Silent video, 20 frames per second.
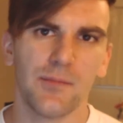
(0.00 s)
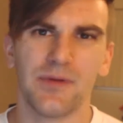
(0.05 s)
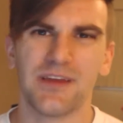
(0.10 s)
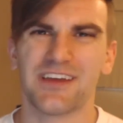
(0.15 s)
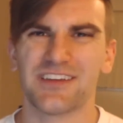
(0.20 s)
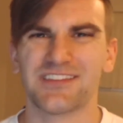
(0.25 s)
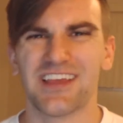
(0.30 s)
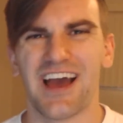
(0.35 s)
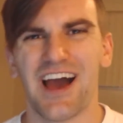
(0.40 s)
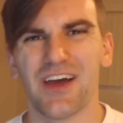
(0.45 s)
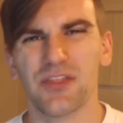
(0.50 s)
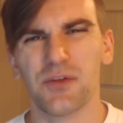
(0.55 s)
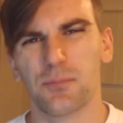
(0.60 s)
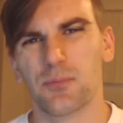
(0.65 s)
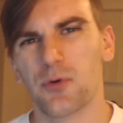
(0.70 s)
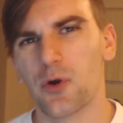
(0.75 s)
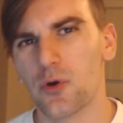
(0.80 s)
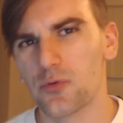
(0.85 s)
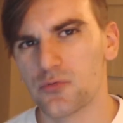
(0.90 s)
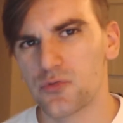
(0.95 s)
Because
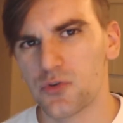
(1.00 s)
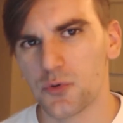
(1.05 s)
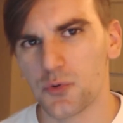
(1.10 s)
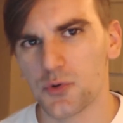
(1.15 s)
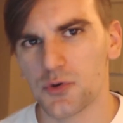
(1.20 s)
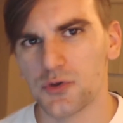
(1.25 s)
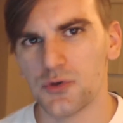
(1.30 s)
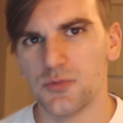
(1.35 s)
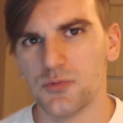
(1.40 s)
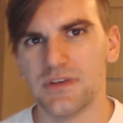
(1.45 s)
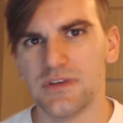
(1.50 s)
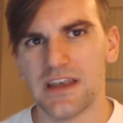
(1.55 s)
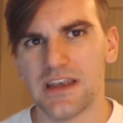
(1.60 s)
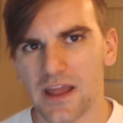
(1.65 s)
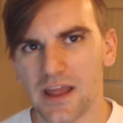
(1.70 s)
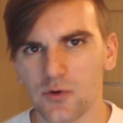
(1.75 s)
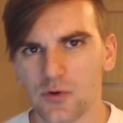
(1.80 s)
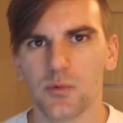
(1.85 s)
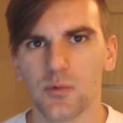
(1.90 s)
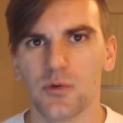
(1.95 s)
on the Pro Tour, you
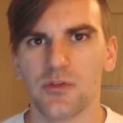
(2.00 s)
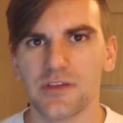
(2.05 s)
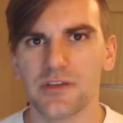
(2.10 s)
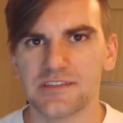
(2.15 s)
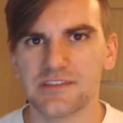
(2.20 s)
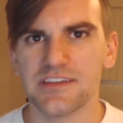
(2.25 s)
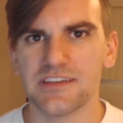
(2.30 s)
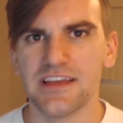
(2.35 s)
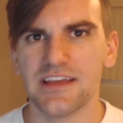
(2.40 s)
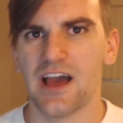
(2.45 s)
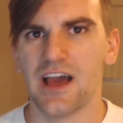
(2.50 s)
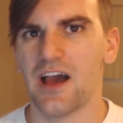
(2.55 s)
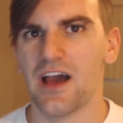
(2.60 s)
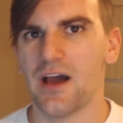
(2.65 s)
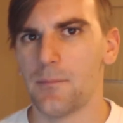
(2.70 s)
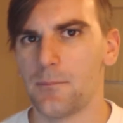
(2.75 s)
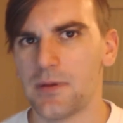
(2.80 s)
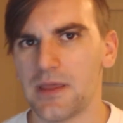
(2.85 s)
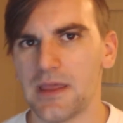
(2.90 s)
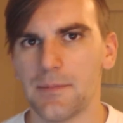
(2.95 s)
never really see
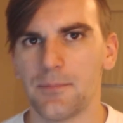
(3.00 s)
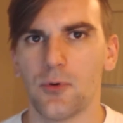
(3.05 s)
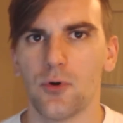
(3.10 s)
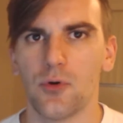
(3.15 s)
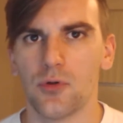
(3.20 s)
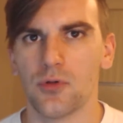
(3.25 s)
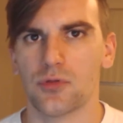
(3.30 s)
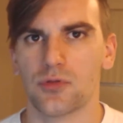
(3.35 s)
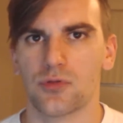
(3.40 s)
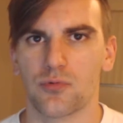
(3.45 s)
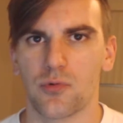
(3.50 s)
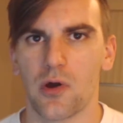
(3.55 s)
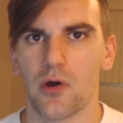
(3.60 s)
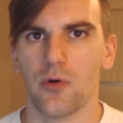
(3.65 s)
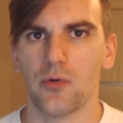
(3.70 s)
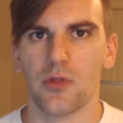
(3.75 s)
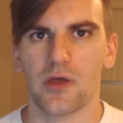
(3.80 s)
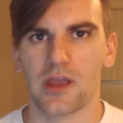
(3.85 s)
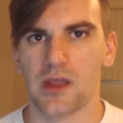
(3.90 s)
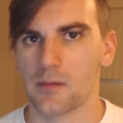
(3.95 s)
people
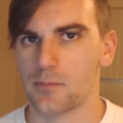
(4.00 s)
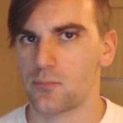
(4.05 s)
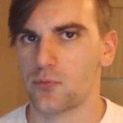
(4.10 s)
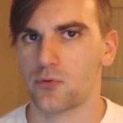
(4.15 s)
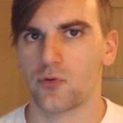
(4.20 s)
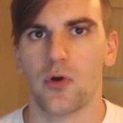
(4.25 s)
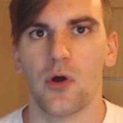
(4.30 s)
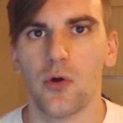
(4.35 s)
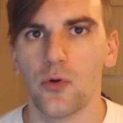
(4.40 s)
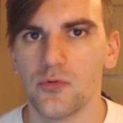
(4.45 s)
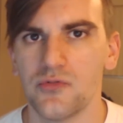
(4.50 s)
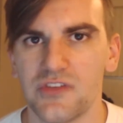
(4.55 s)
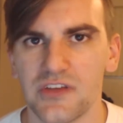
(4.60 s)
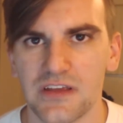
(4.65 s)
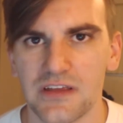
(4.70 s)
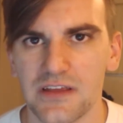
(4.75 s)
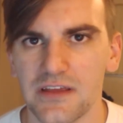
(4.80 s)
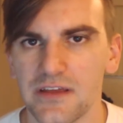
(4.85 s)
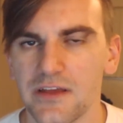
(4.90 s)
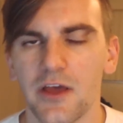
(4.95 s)
throw like a Pro
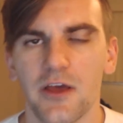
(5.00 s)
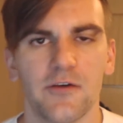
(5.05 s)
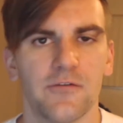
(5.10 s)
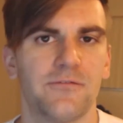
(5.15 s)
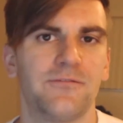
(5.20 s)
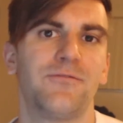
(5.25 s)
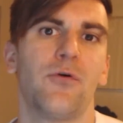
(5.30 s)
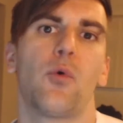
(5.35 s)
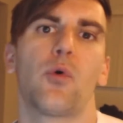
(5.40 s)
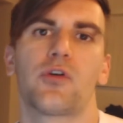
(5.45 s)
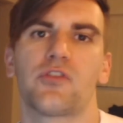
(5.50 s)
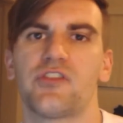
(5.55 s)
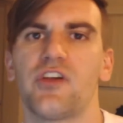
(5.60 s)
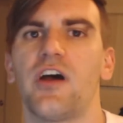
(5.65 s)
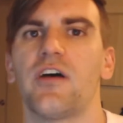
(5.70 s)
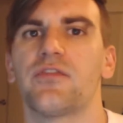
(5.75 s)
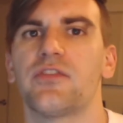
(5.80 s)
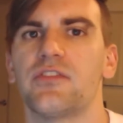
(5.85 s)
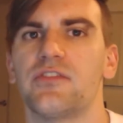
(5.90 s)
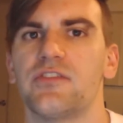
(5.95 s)
D Force
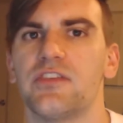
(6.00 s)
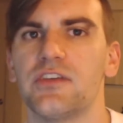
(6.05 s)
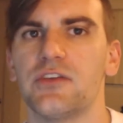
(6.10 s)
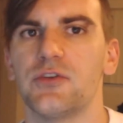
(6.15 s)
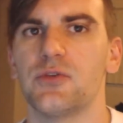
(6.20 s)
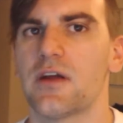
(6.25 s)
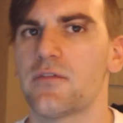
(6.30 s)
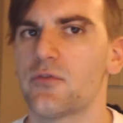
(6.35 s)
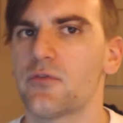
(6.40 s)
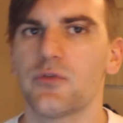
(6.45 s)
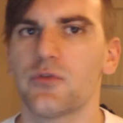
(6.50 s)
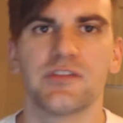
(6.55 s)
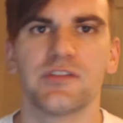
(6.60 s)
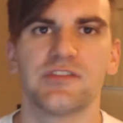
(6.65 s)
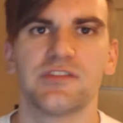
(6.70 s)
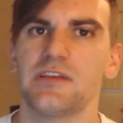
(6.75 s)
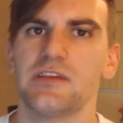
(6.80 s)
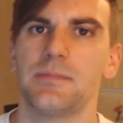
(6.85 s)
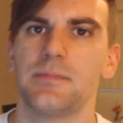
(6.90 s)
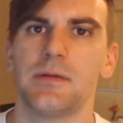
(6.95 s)
off the tee. You never really
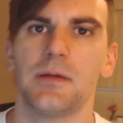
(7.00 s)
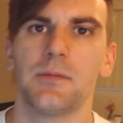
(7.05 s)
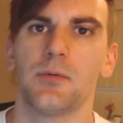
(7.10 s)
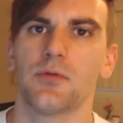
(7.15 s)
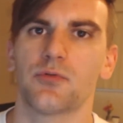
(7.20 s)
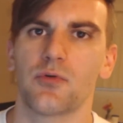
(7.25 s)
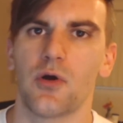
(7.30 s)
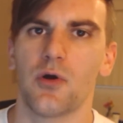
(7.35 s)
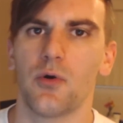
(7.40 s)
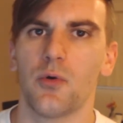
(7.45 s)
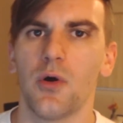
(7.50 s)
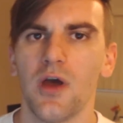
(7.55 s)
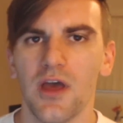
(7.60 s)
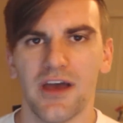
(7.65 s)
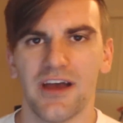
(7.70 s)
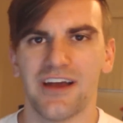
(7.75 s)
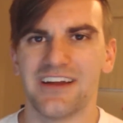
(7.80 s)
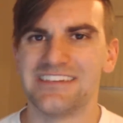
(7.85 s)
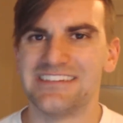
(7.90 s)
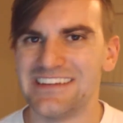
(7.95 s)
see people throw
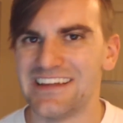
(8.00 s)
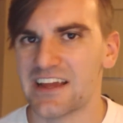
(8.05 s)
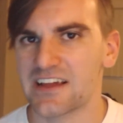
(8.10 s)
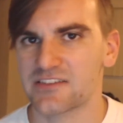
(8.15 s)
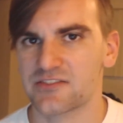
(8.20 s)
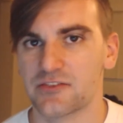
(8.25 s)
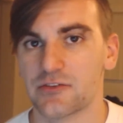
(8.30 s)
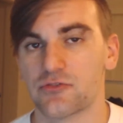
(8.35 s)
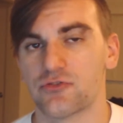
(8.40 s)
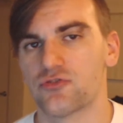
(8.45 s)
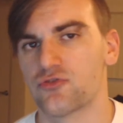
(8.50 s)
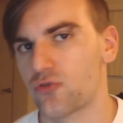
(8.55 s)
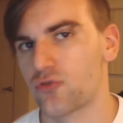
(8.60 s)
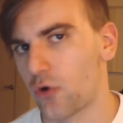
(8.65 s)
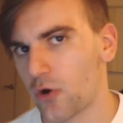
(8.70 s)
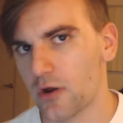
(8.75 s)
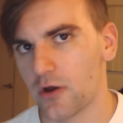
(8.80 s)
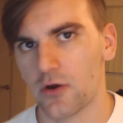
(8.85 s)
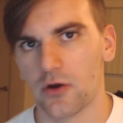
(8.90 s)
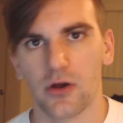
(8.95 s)
a DX
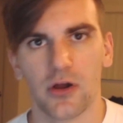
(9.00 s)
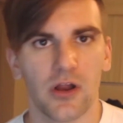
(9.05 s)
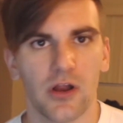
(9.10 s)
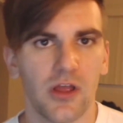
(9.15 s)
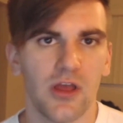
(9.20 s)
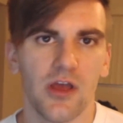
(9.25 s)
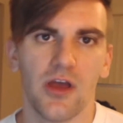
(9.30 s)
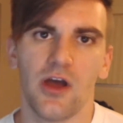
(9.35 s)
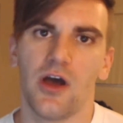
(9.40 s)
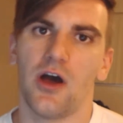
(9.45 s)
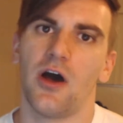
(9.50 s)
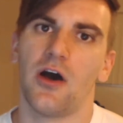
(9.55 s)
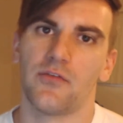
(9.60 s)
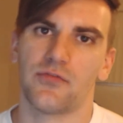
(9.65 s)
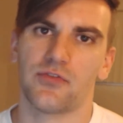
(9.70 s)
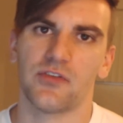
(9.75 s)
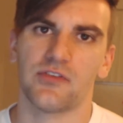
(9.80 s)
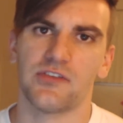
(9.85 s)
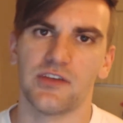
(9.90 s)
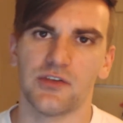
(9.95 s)
Destroyer off
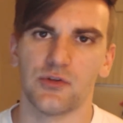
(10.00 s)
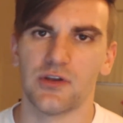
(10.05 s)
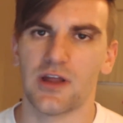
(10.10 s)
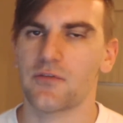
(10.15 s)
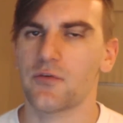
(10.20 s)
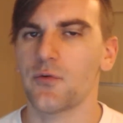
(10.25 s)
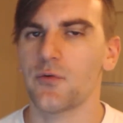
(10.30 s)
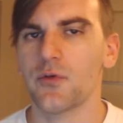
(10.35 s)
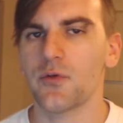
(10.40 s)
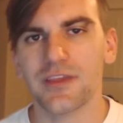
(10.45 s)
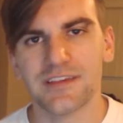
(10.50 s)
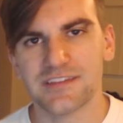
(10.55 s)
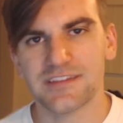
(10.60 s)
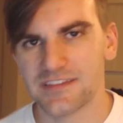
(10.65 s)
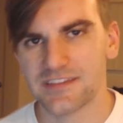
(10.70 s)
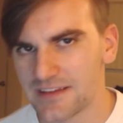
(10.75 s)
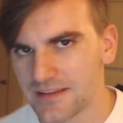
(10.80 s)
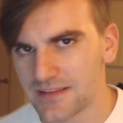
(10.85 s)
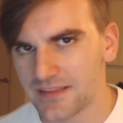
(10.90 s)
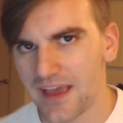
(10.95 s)
the tee. You never really
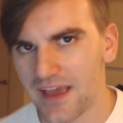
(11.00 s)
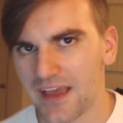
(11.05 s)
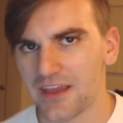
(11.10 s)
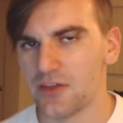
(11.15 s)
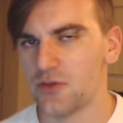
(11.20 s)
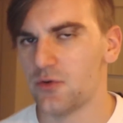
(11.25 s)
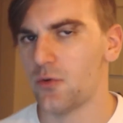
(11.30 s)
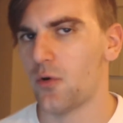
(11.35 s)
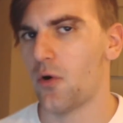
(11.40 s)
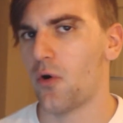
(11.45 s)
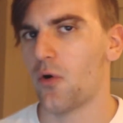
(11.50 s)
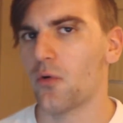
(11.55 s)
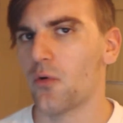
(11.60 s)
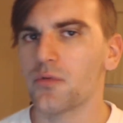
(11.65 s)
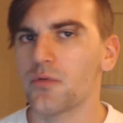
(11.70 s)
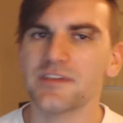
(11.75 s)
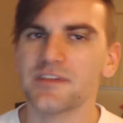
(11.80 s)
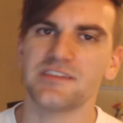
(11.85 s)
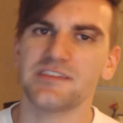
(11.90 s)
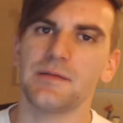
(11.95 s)
see that. You only
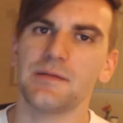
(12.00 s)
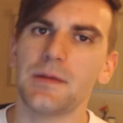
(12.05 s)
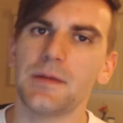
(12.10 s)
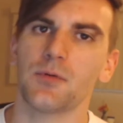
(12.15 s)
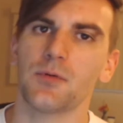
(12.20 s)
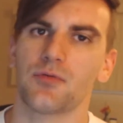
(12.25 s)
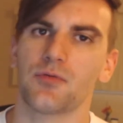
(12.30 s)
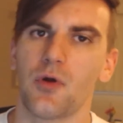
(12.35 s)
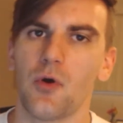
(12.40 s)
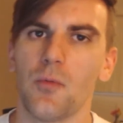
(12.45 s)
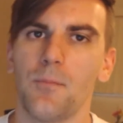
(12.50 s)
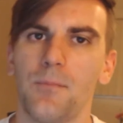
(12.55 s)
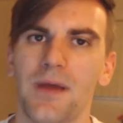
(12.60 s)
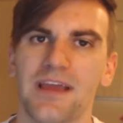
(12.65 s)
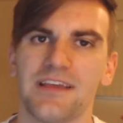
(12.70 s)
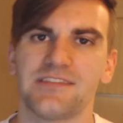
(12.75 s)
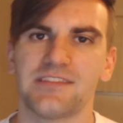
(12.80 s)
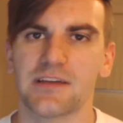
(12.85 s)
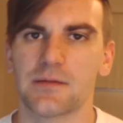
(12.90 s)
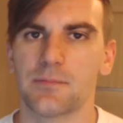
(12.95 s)
see people throw
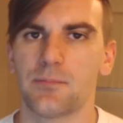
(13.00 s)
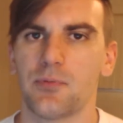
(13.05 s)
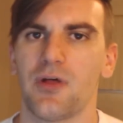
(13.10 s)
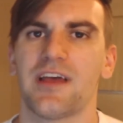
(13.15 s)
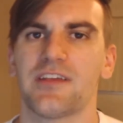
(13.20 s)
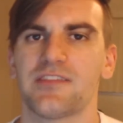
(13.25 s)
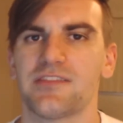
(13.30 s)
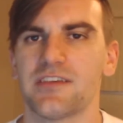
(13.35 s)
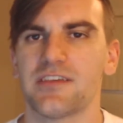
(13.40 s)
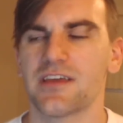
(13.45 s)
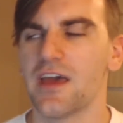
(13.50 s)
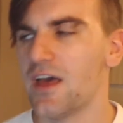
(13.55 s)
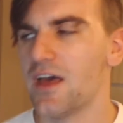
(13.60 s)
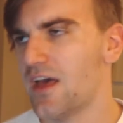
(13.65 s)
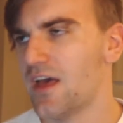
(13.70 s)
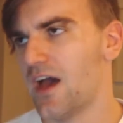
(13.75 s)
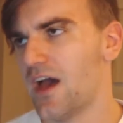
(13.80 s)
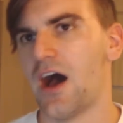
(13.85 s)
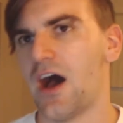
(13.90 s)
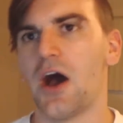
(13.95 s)
basic plastic
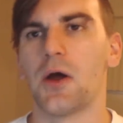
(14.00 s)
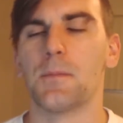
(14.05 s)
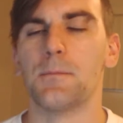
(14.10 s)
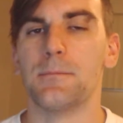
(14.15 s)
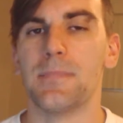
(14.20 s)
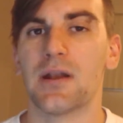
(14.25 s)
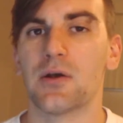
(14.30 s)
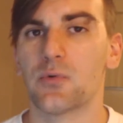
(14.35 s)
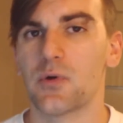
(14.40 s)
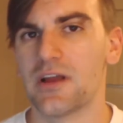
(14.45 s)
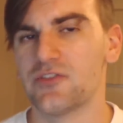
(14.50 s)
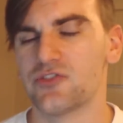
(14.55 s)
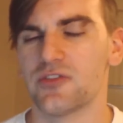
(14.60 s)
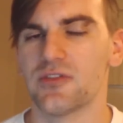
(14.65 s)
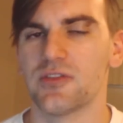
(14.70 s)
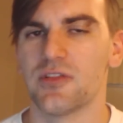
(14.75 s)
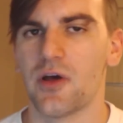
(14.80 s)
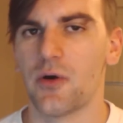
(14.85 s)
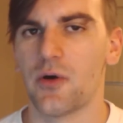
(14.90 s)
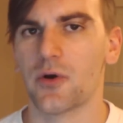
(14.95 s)
on mid-range
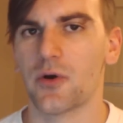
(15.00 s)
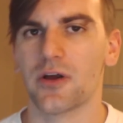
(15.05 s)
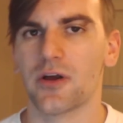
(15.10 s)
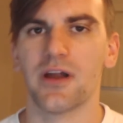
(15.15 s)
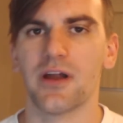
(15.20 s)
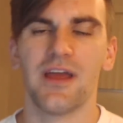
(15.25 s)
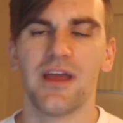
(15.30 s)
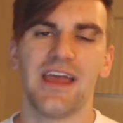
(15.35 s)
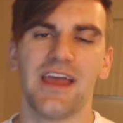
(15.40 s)
and lower.